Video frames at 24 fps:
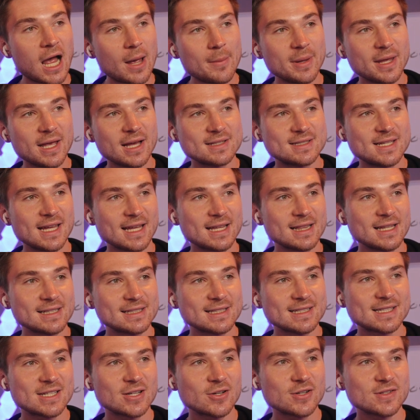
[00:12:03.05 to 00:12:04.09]
began taking LinkedIn
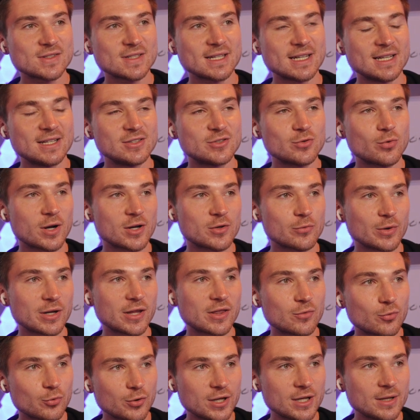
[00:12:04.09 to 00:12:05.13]
seriously in
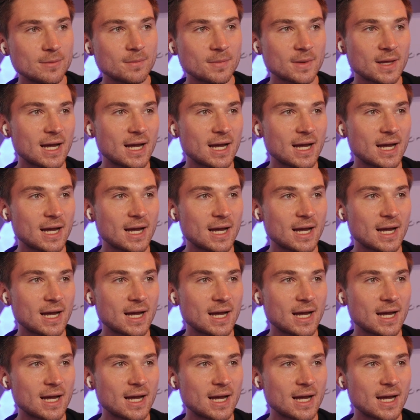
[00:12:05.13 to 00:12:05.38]
2023.